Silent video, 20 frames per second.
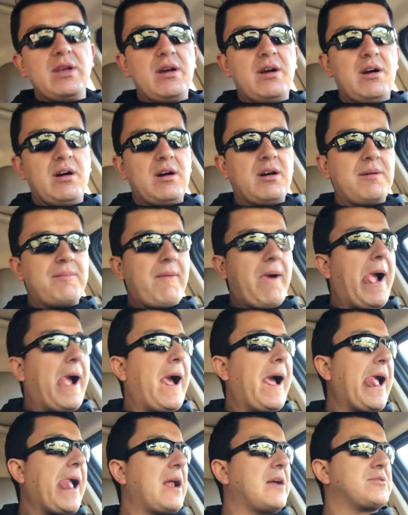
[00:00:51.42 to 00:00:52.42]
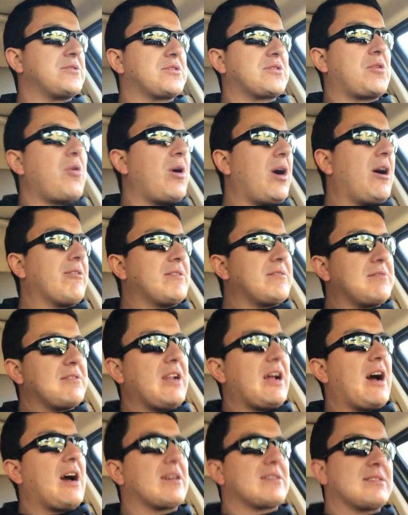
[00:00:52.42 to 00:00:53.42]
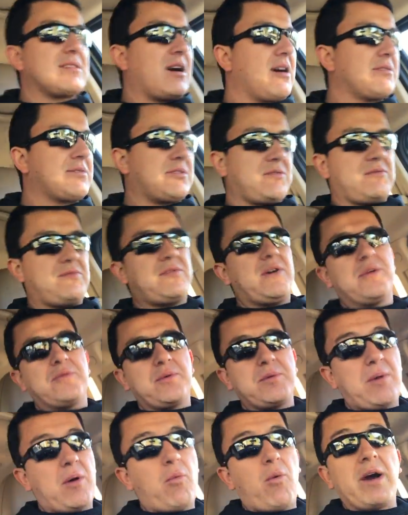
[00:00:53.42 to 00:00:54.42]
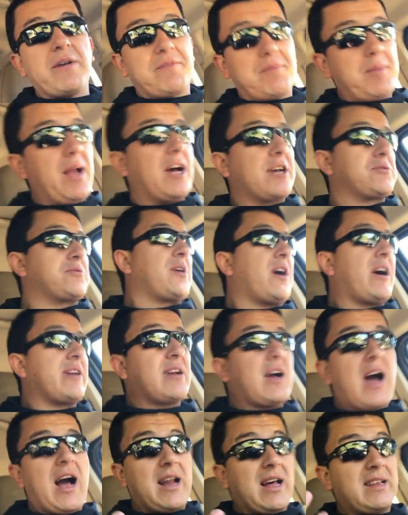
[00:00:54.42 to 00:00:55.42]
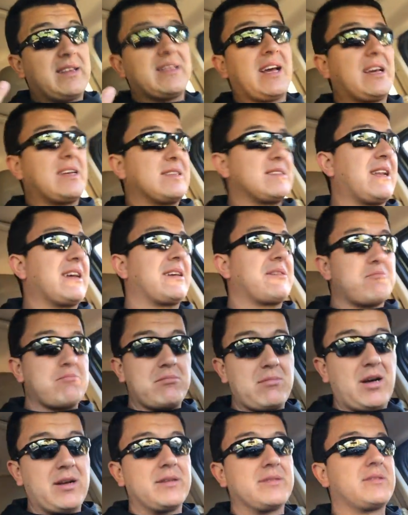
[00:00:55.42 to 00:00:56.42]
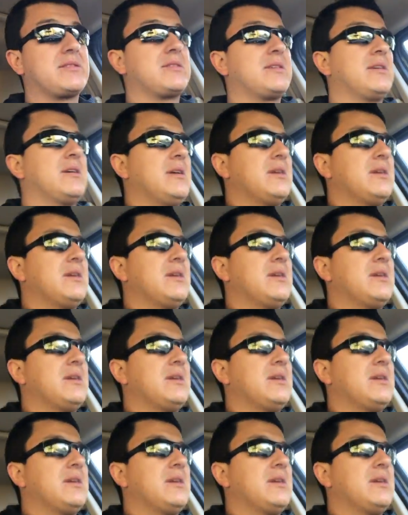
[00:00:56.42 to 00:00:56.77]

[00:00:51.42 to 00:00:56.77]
uh, just go out and relax, have some fun with my wife. Plus, we hadn't had a date like in months,